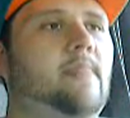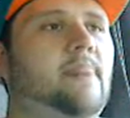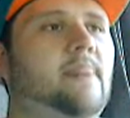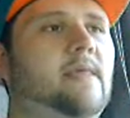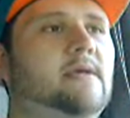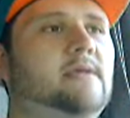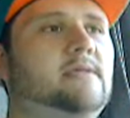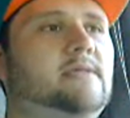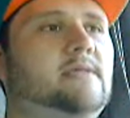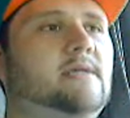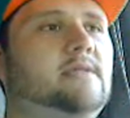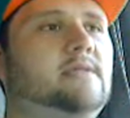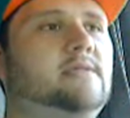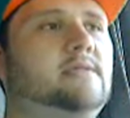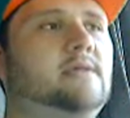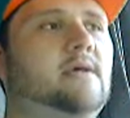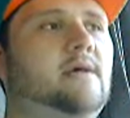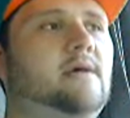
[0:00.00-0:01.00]
a
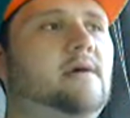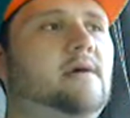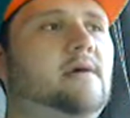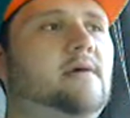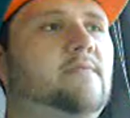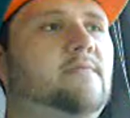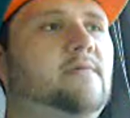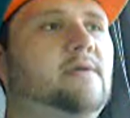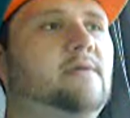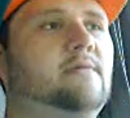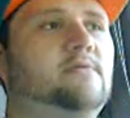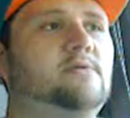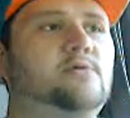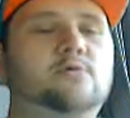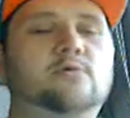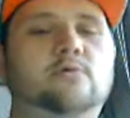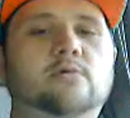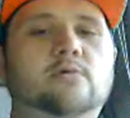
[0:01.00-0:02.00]
sense of,
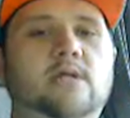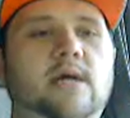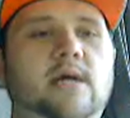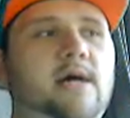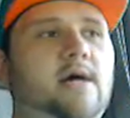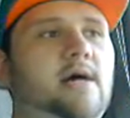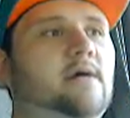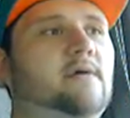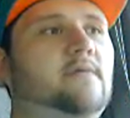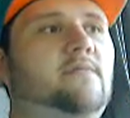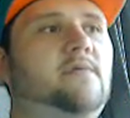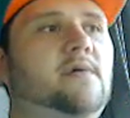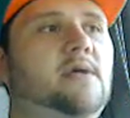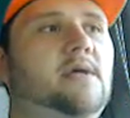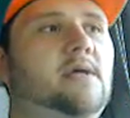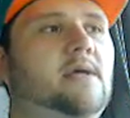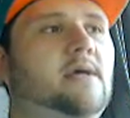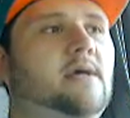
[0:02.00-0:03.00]
true love,
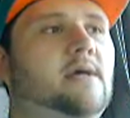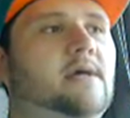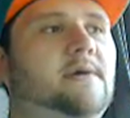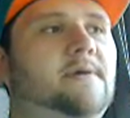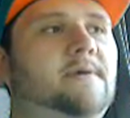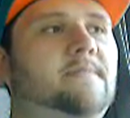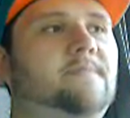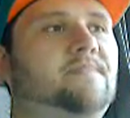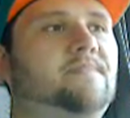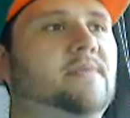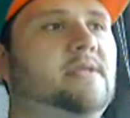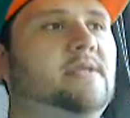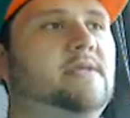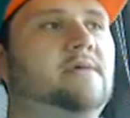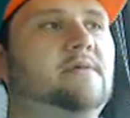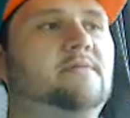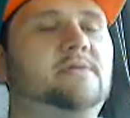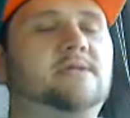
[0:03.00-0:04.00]

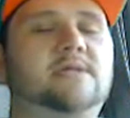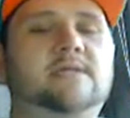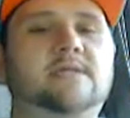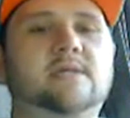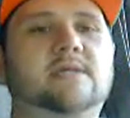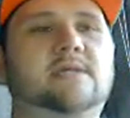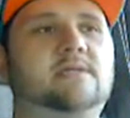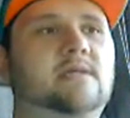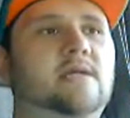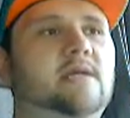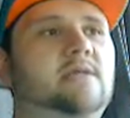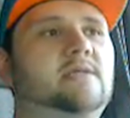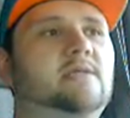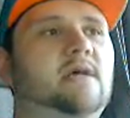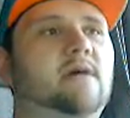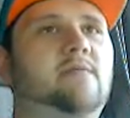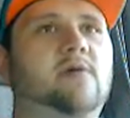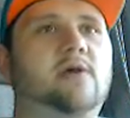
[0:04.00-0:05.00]
just a sense
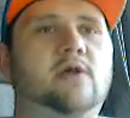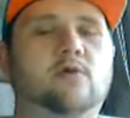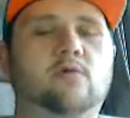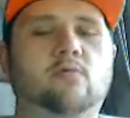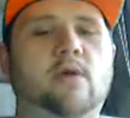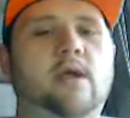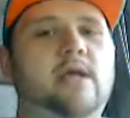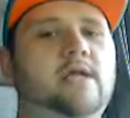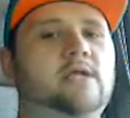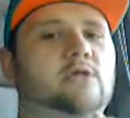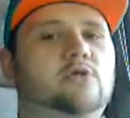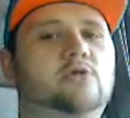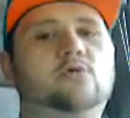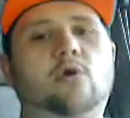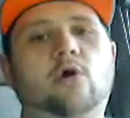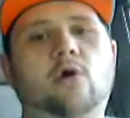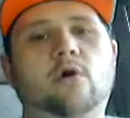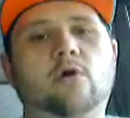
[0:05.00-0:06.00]
of a great,
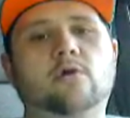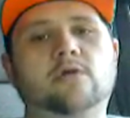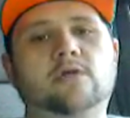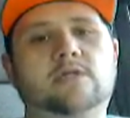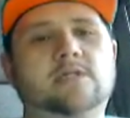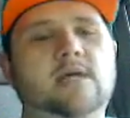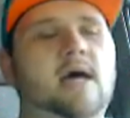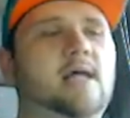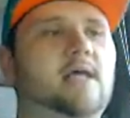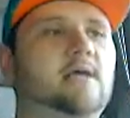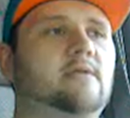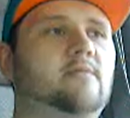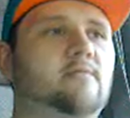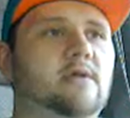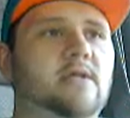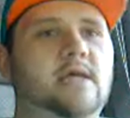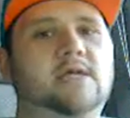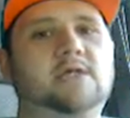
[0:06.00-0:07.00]
strong, solid
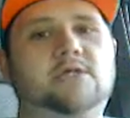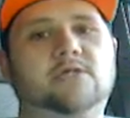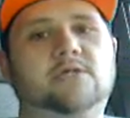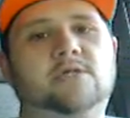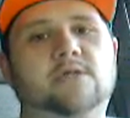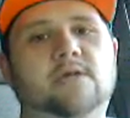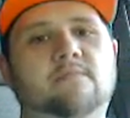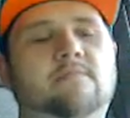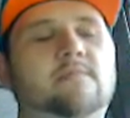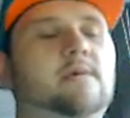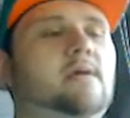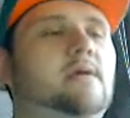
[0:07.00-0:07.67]
relationship.